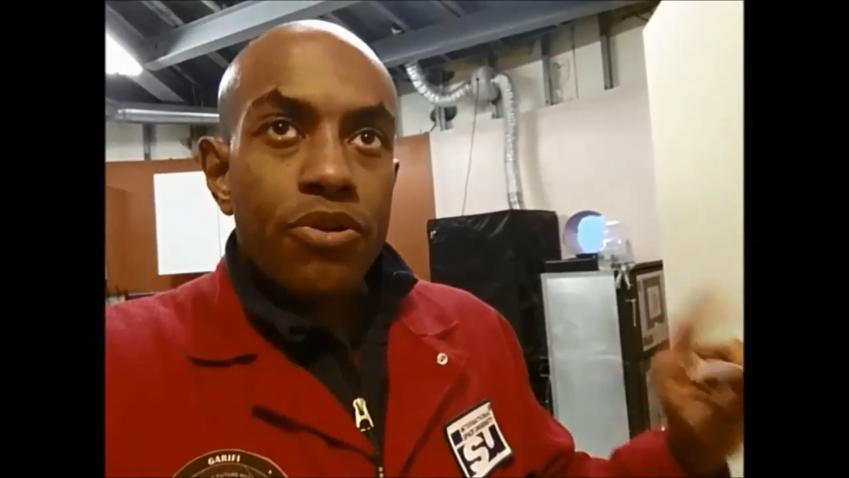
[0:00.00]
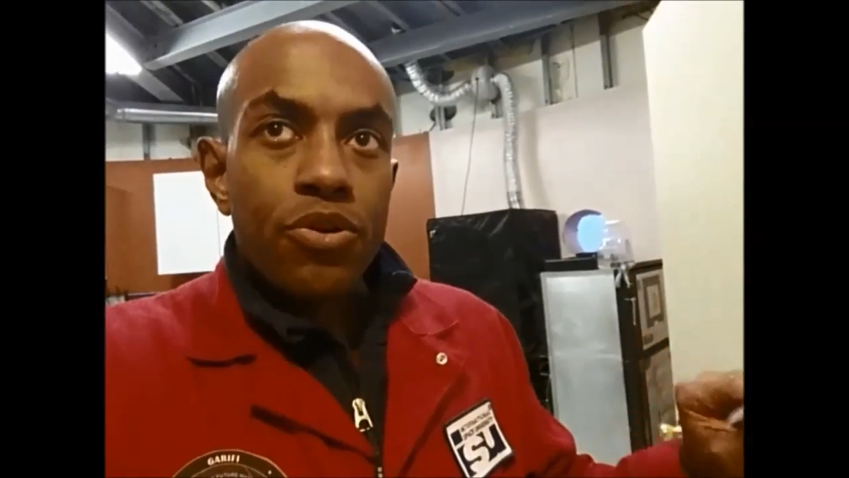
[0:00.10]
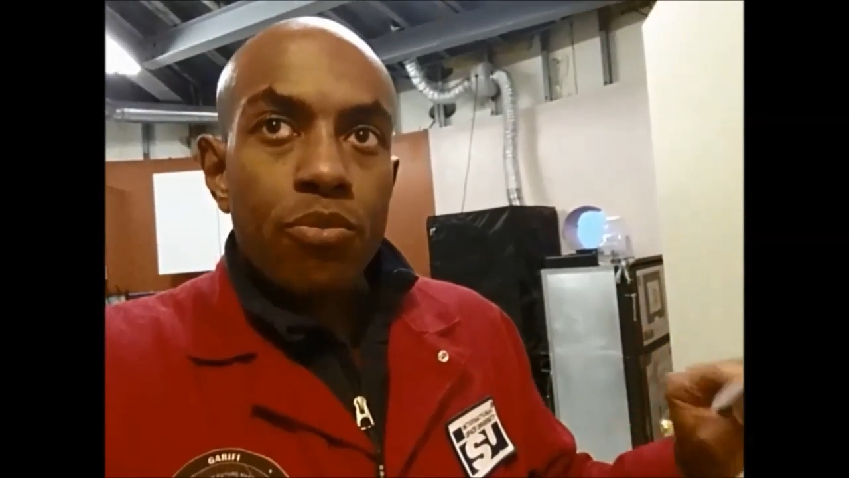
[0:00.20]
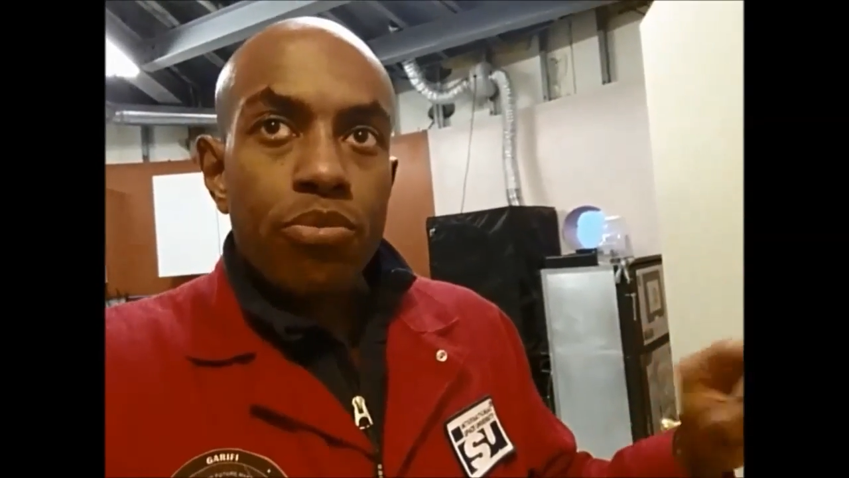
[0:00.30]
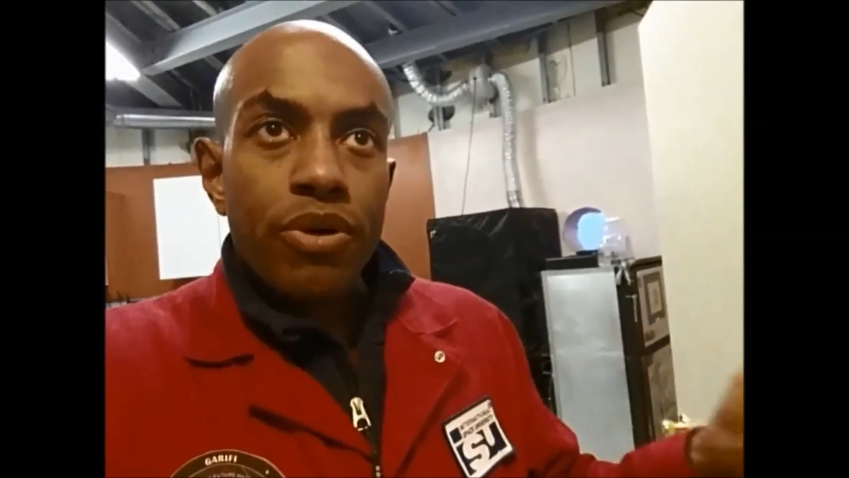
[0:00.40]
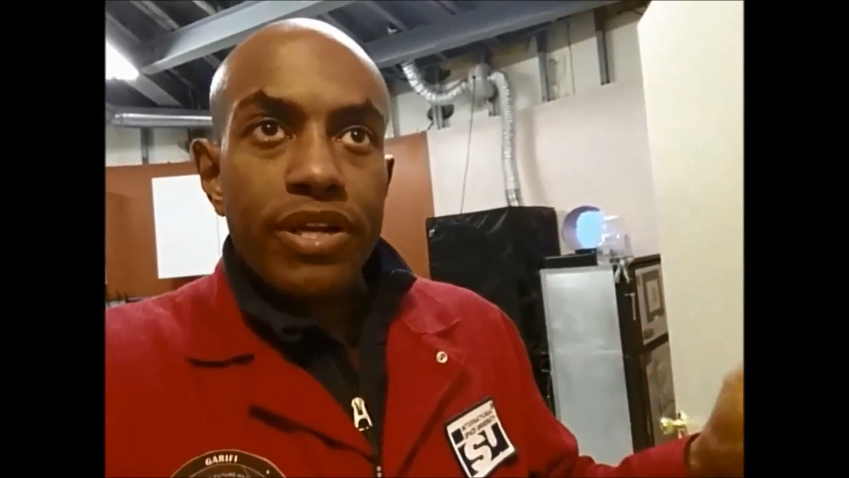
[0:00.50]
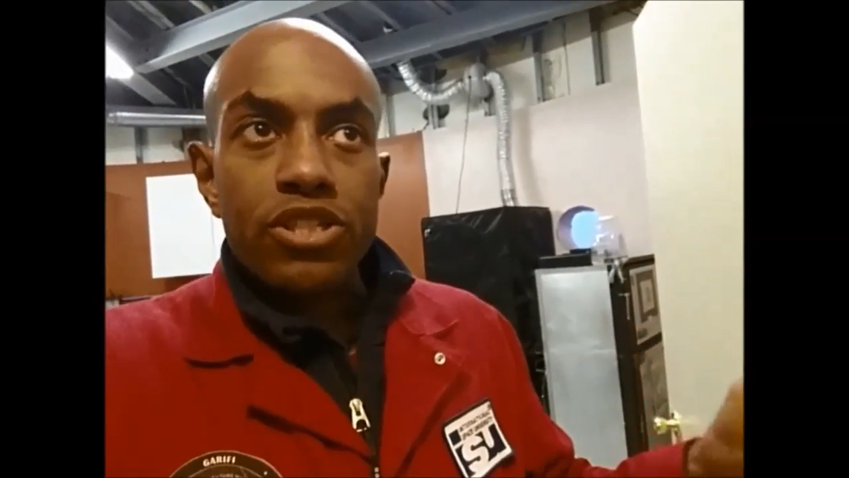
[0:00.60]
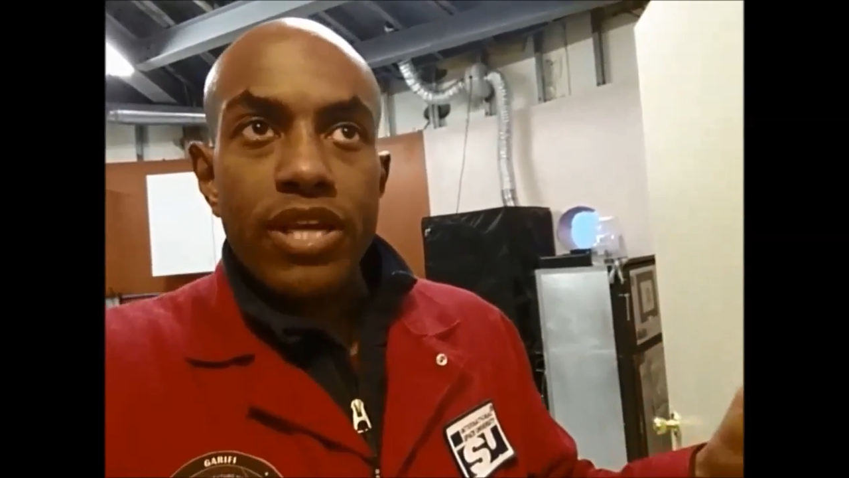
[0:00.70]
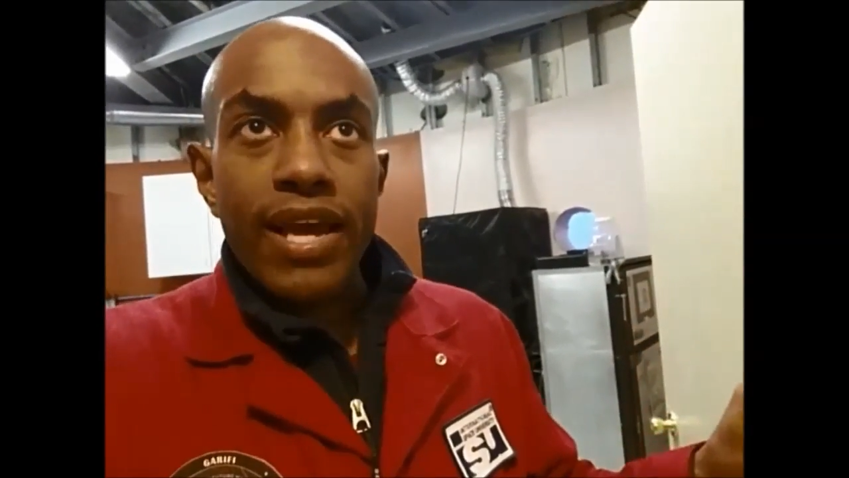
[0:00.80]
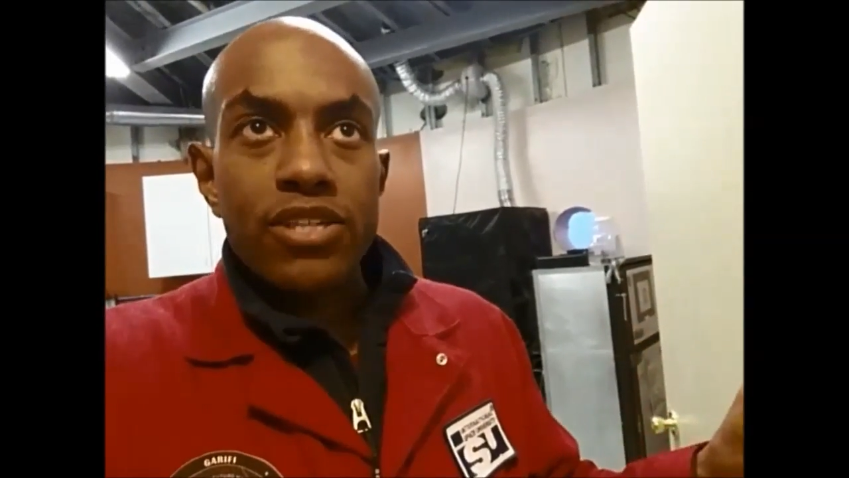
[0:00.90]
new
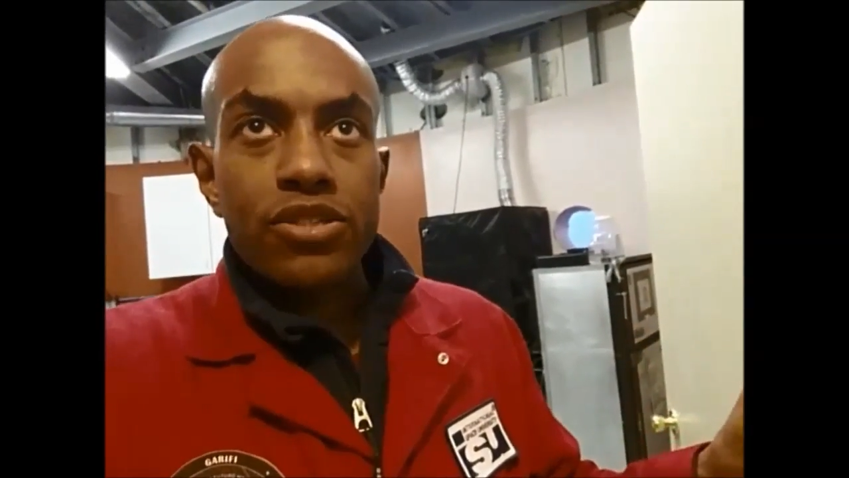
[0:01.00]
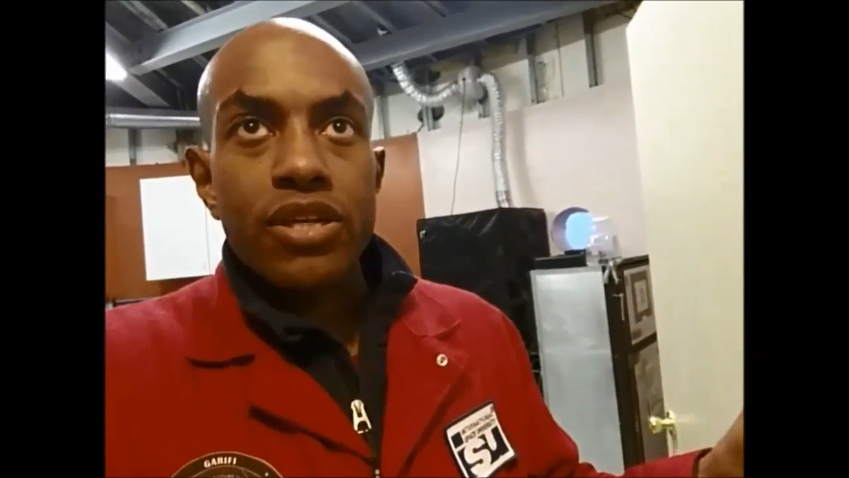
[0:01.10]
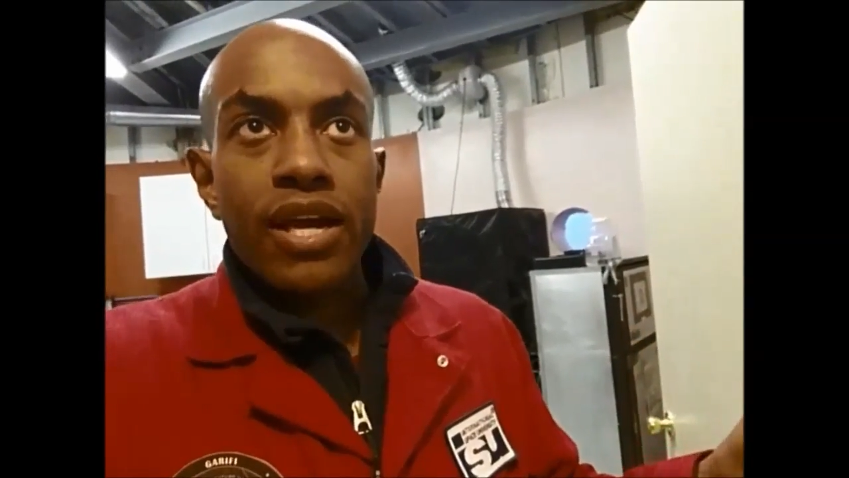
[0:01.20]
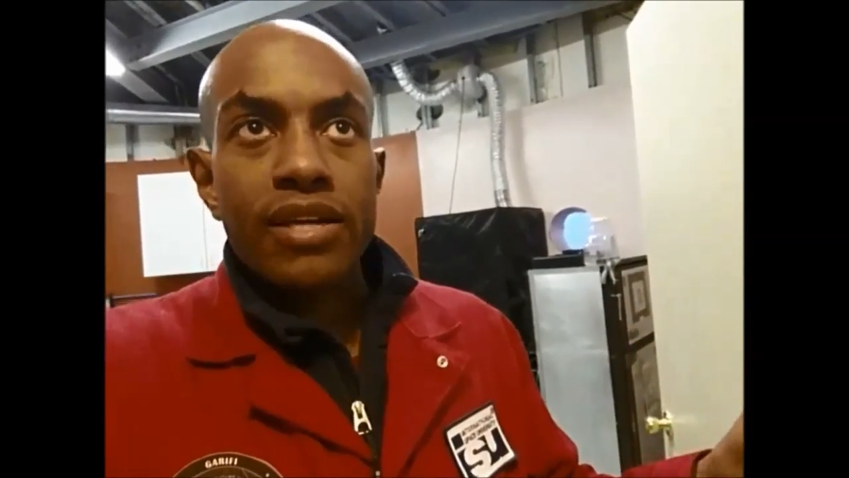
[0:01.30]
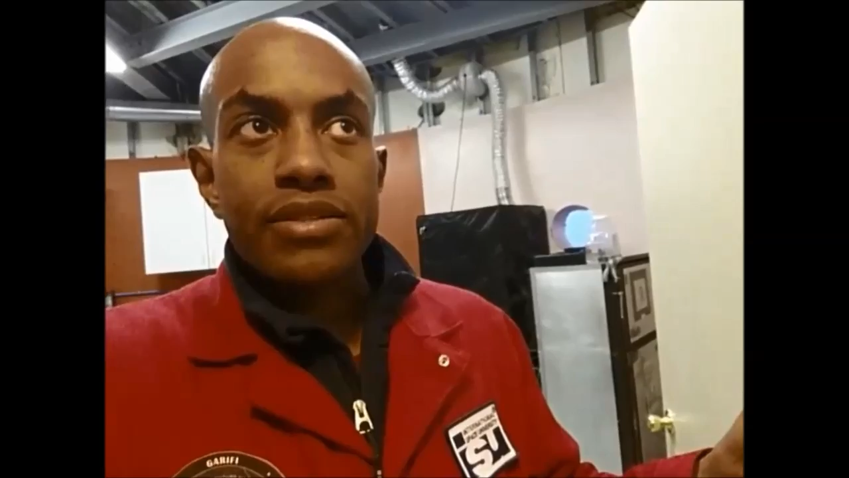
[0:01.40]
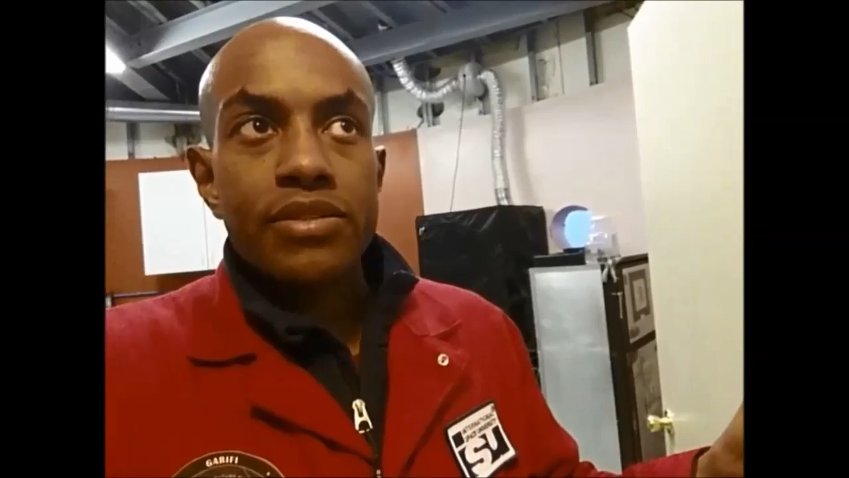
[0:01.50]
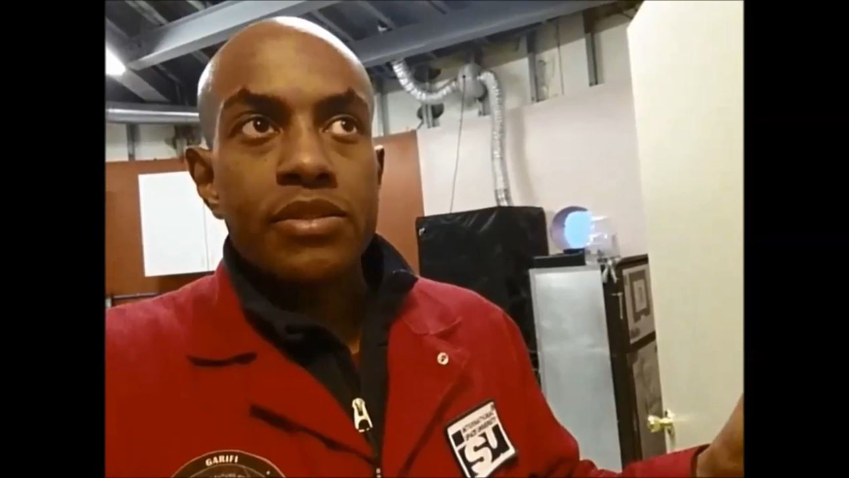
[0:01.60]
British astronaut,